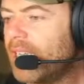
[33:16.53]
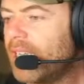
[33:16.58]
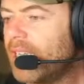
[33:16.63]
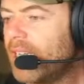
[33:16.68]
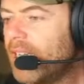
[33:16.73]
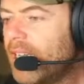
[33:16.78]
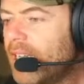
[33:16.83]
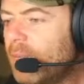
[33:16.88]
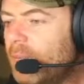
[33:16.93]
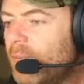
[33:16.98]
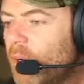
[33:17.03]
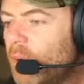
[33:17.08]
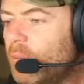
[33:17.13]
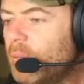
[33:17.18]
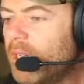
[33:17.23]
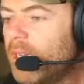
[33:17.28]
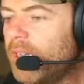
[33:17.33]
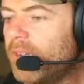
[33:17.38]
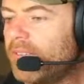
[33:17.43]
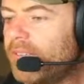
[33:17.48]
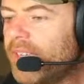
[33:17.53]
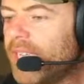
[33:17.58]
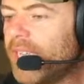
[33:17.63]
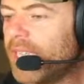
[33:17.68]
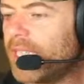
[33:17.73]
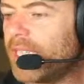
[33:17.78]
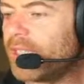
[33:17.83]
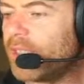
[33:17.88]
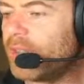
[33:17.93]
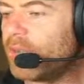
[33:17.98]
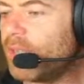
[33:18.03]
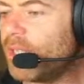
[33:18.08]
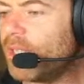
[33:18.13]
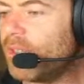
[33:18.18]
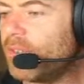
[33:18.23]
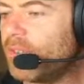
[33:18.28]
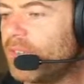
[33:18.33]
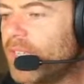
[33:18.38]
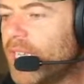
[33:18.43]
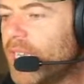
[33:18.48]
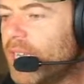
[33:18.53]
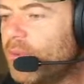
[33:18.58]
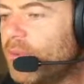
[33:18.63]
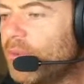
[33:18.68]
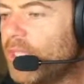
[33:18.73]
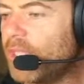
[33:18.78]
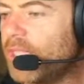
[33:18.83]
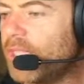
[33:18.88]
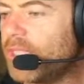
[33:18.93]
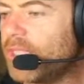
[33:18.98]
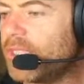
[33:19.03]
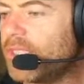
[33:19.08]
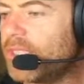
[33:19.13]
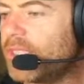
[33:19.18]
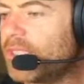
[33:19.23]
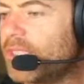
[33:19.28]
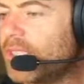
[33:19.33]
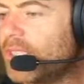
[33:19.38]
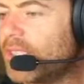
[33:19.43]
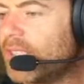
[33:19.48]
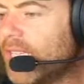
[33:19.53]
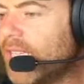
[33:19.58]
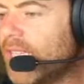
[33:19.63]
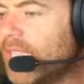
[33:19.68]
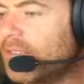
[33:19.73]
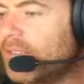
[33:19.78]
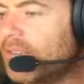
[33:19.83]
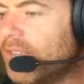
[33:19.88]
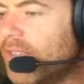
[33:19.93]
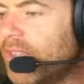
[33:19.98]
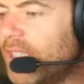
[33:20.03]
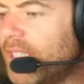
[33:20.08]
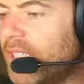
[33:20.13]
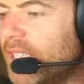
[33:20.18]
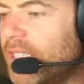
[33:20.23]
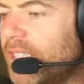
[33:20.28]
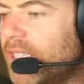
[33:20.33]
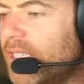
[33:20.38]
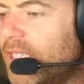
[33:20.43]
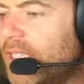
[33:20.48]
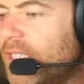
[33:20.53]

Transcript: I'm not perfect. We all forget words, so that's fine.